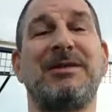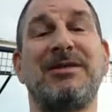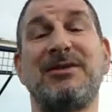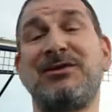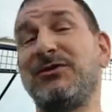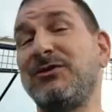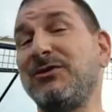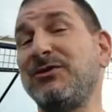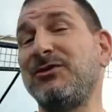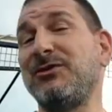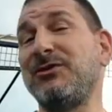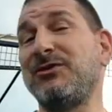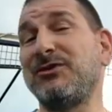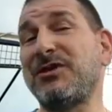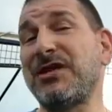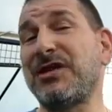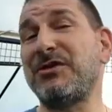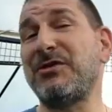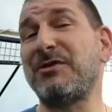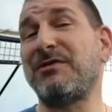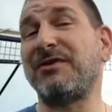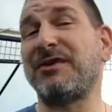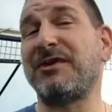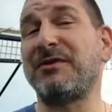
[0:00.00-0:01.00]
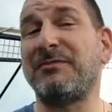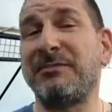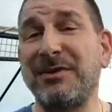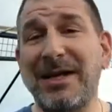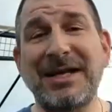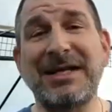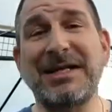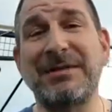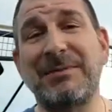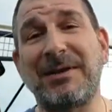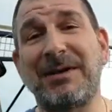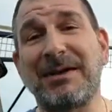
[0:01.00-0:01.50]
is as soon as you say you have a
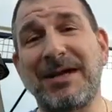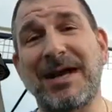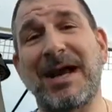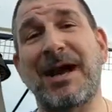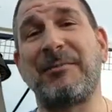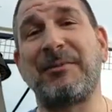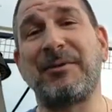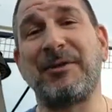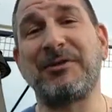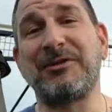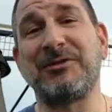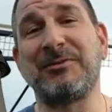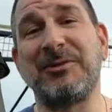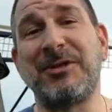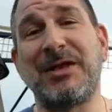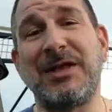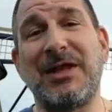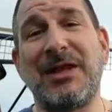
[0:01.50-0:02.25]
complaint about capitalism,